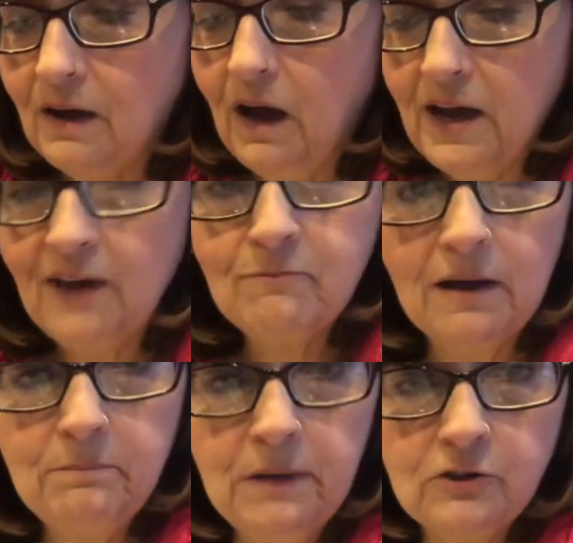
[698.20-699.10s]
I have
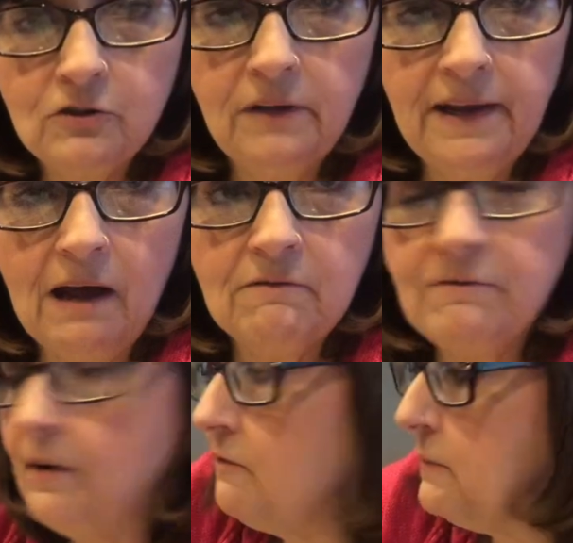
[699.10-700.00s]
my picture laid out in
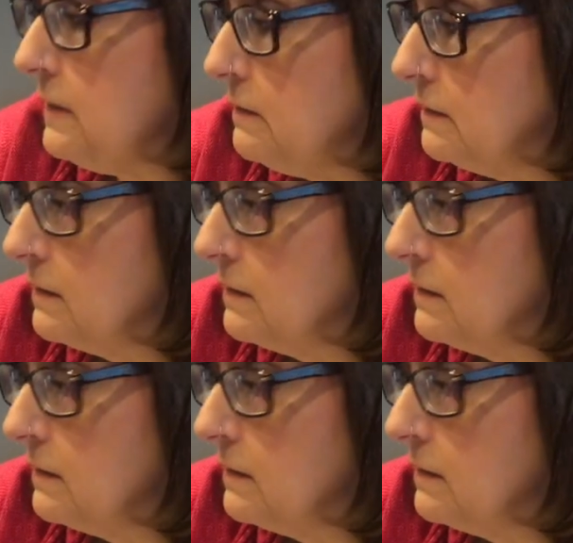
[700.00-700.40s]
front of me.